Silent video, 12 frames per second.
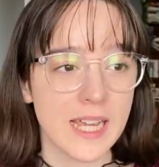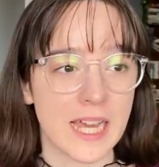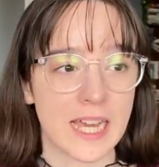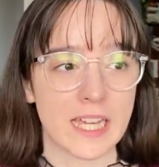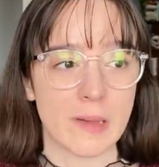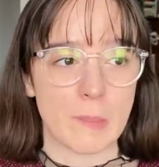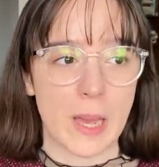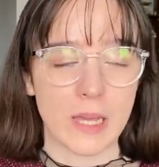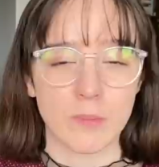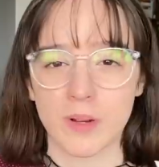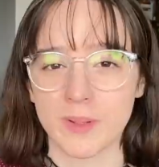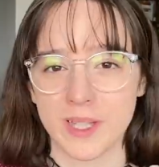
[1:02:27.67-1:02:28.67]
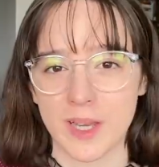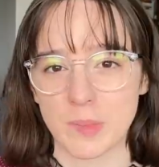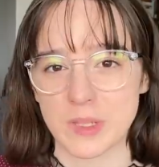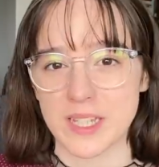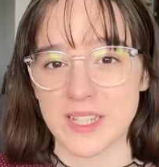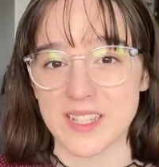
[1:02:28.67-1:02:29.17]
I come back in probably a
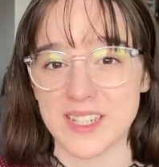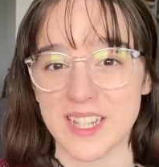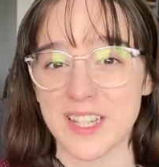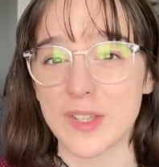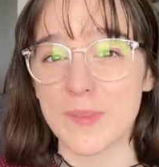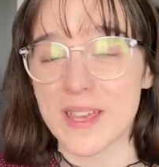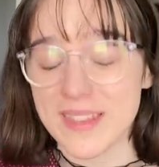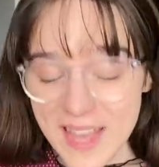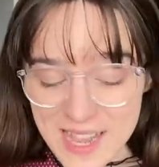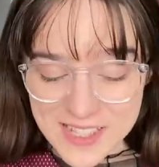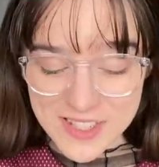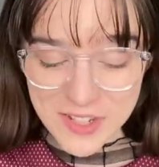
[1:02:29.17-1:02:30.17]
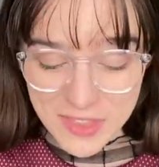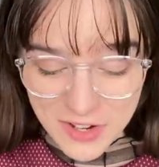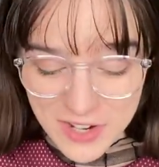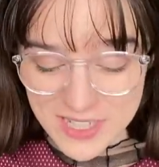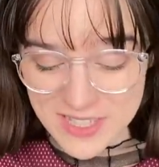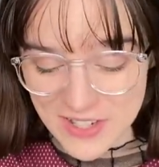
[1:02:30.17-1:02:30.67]
couple days and tell you my last
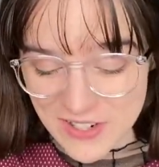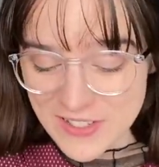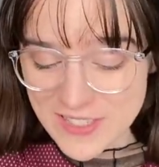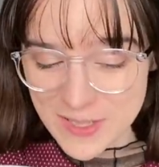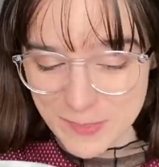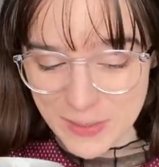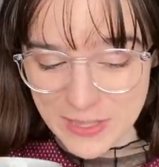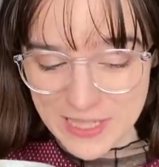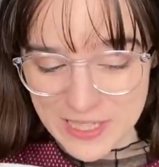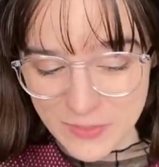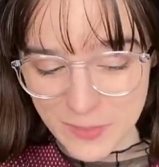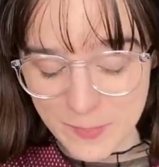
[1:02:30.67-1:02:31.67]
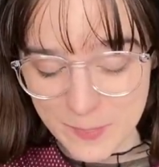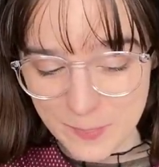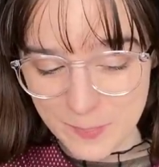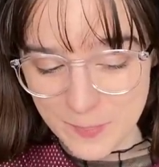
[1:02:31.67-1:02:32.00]
thoughts on this book is from